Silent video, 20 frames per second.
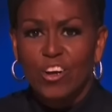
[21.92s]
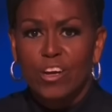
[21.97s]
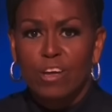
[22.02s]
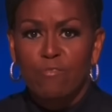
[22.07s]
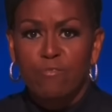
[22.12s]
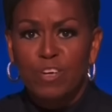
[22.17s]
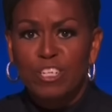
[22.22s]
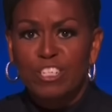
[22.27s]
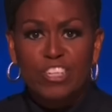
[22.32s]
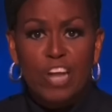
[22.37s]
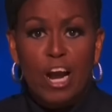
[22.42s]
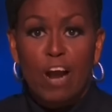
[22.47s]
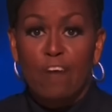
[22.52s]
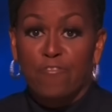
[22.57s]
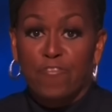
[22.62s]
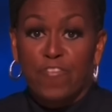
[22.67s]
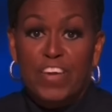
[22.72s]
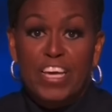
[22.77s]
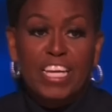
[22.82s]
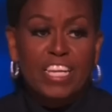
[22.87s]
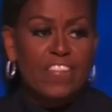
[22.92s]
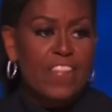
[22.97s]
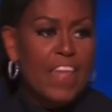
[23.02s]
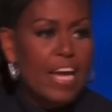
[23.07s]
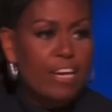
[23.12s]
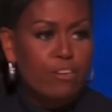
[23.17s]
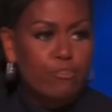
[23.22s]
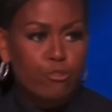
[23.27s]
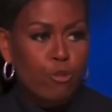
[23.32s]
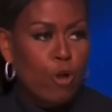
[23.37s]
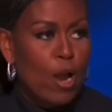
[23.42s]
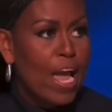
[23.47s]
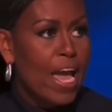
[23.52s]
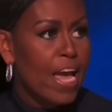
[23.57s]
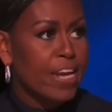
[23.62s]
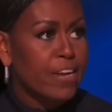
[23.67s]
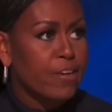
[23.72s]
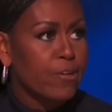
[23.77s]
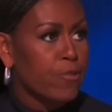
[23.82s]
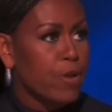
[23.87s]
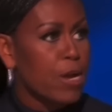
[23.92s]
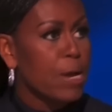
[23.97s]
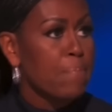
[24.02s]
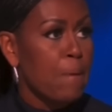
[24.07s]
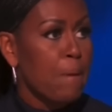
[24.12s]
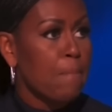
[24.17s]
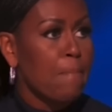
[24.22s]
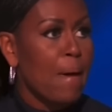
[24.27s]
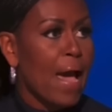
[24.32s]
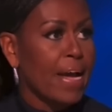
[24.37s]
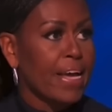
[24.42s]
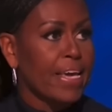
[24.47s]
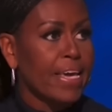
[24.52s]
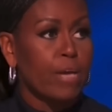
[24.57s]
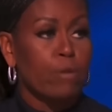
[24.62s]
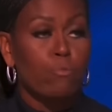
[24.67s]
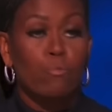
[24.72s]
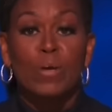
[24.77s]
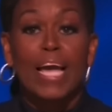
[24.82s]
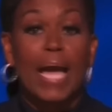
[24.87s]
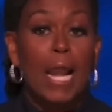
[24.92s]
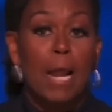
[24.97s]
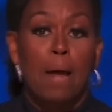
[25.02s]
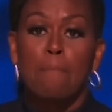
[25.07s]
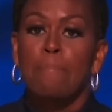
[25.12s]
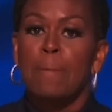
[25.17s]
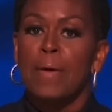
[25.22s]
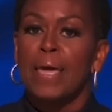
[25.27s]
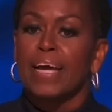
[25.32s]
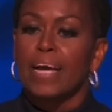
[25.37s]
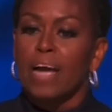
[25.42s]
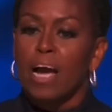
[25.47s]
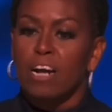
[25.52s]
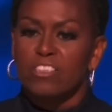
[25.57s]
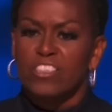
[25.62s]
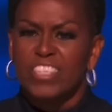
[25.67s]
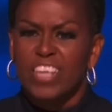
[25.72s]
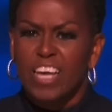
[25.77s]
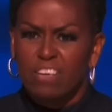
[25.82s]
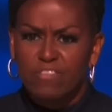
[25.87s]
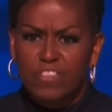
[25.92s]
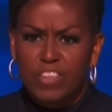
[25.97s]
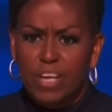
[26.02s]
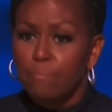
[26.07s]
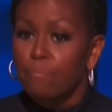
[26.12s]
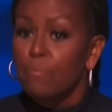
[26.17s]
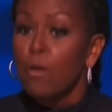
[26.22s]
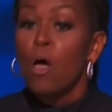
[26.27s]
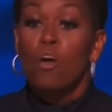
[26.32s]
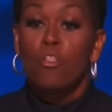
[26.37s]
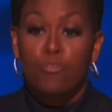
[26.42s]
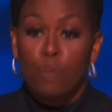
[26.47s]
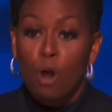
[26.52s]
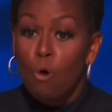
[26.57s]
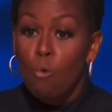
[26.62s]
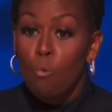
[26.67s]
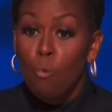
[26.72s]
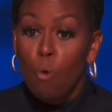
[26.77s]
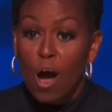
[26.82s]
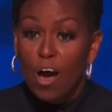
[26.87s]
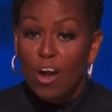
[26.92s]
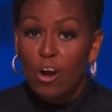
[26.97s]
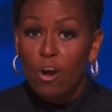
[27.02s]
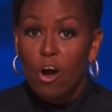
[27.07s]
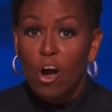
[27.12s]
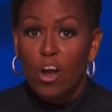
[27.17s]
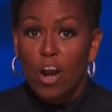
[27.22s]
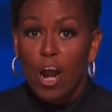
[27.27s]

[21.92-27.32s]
if we start feeling that dread creeping back in, we got to pick ourselves up, throw water on